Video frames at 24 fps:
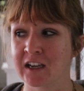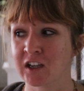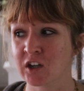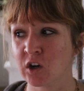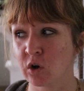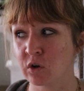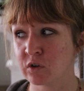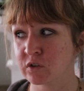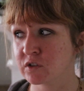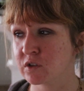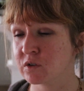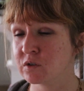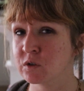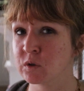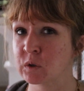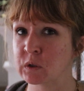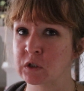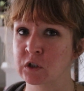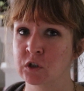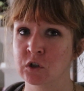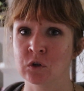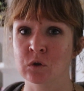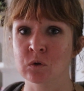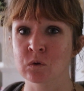I can also do a
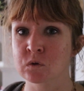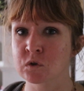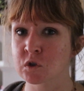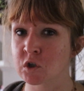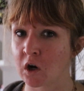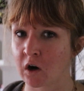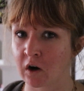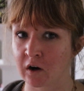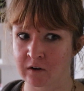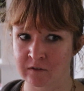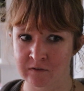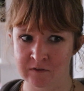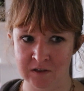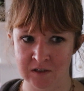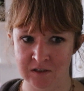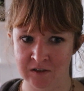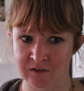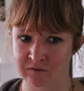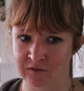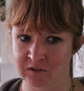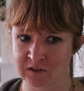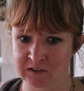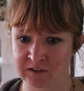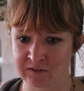huge harvest
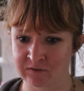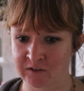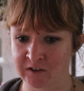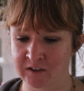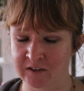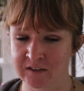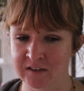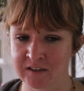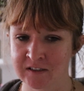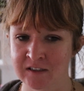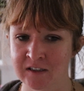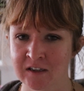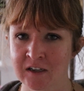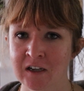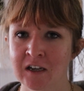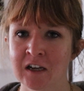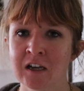of cleavers